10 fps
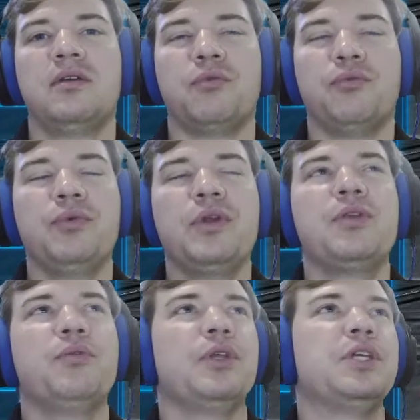
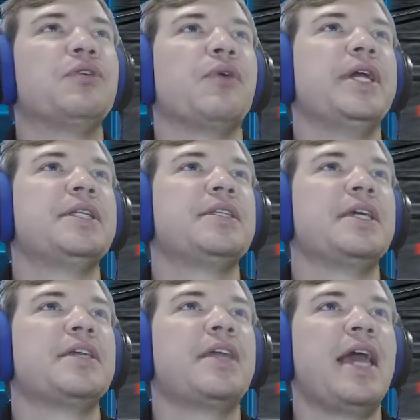
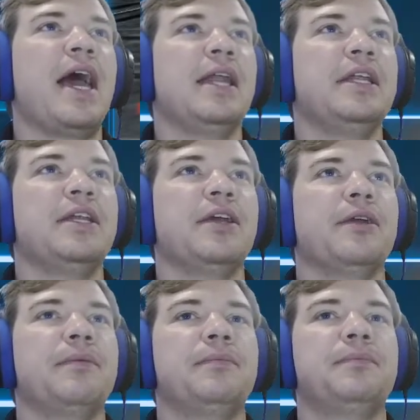thing they added here